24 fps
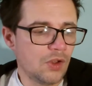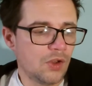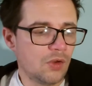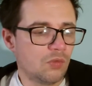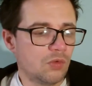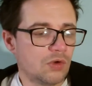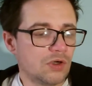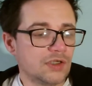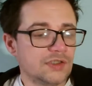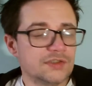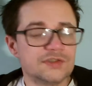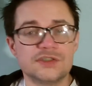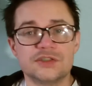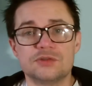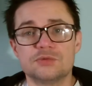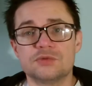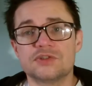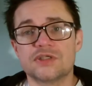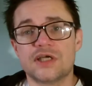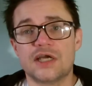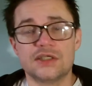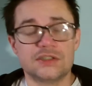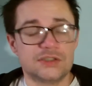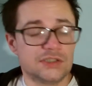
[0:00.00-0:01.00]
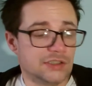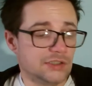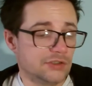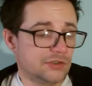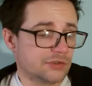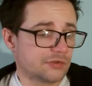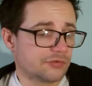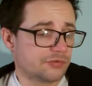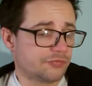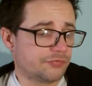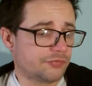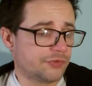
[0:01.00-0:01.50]
What I did was actually
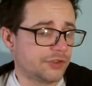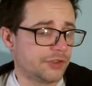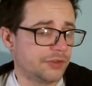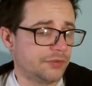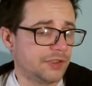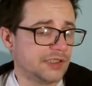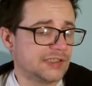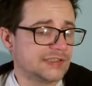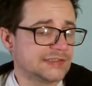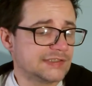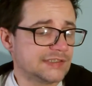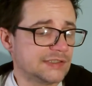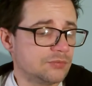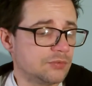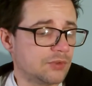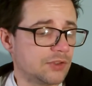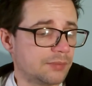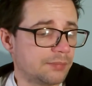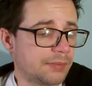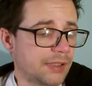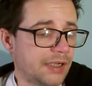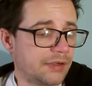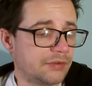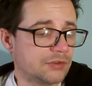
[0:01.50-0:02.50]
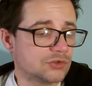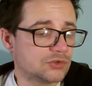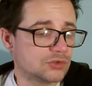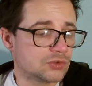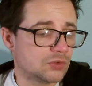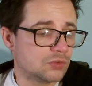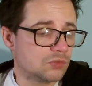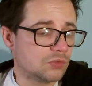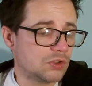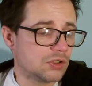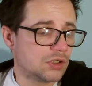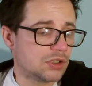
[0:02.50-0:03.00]
look through and see what the power
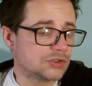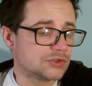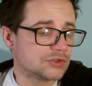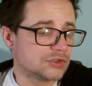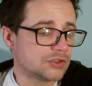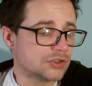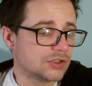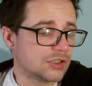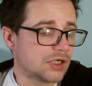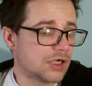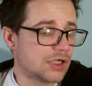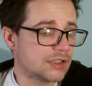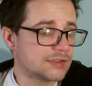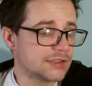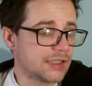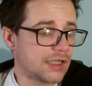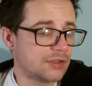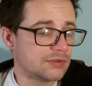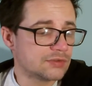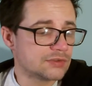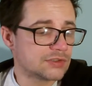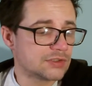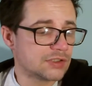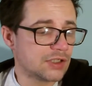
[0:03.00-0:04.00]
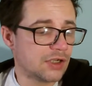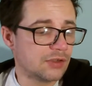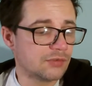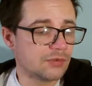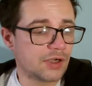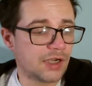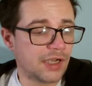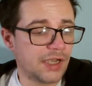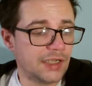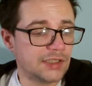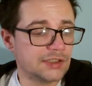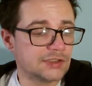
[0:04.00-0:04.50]
draw was. On our
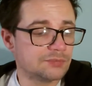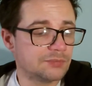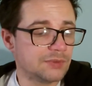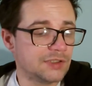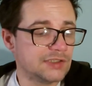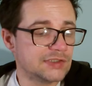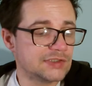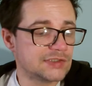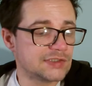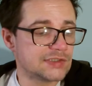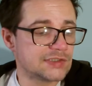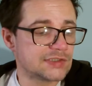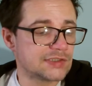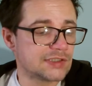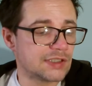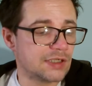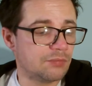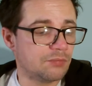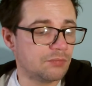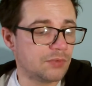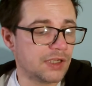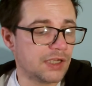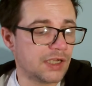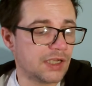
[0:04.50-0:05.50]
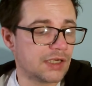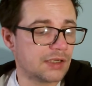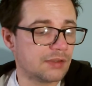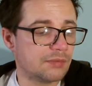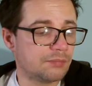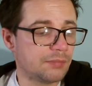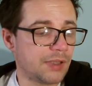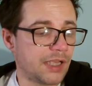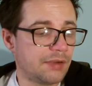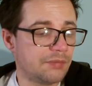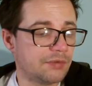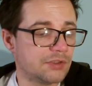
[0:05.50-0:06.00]
HP system, we had a
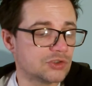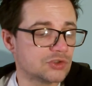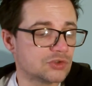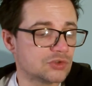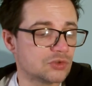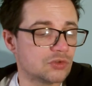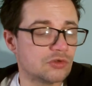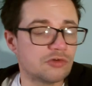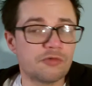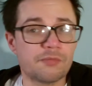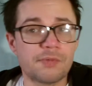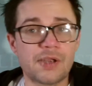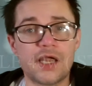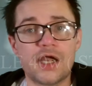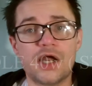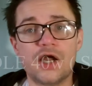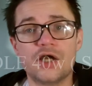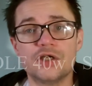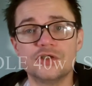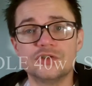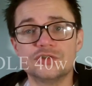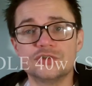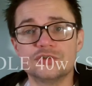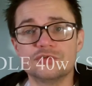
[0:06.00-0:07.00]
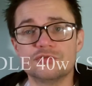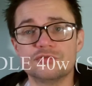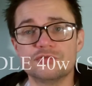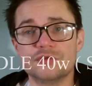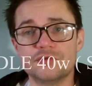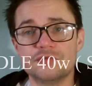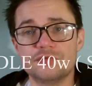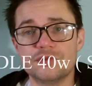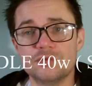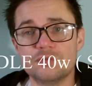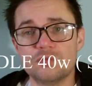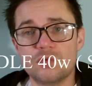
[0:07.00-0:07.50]
power draw of about
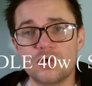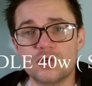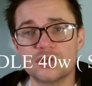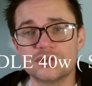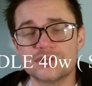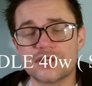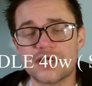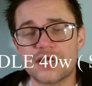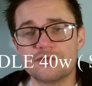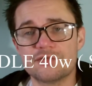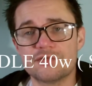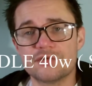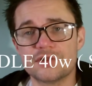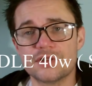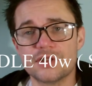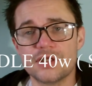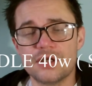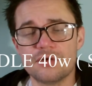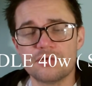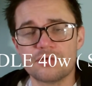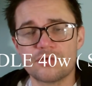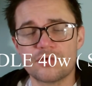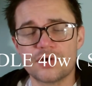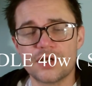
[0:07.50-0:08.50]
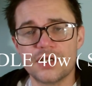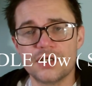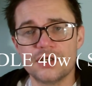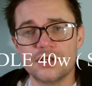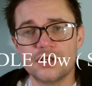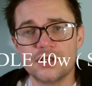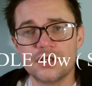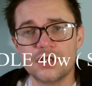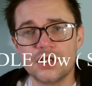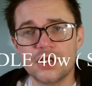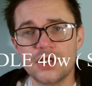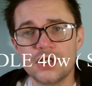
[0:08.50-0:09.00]
150 watts after the upgrade.
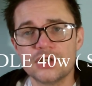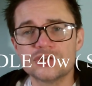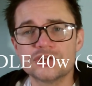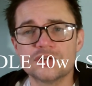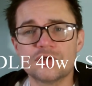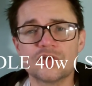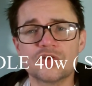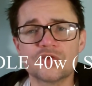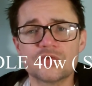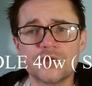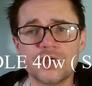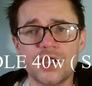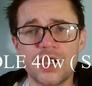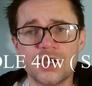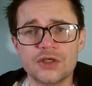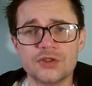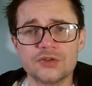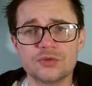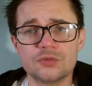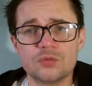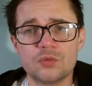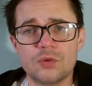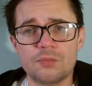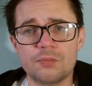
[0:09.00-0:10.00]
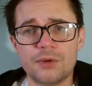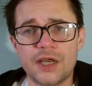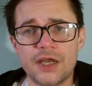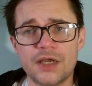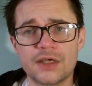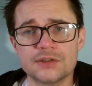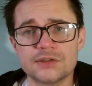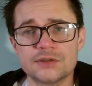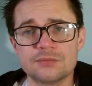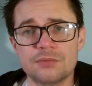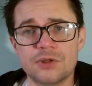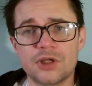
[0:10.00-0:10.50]
So a 300 watt
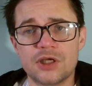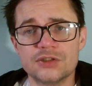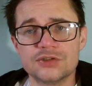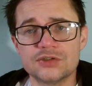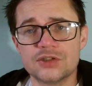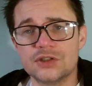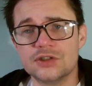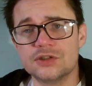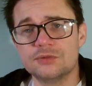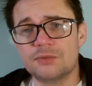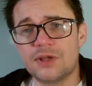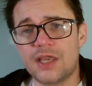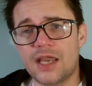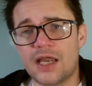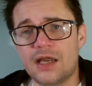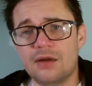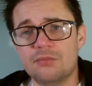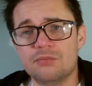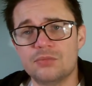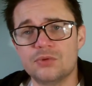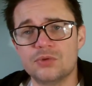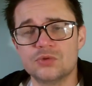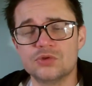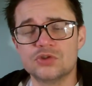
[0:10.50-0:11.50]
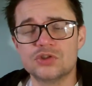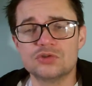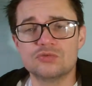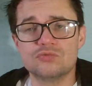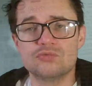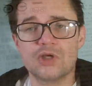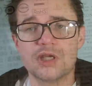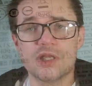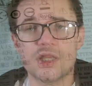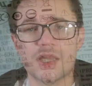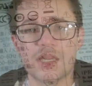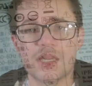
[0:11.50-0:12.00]
power supply is going to be ample to run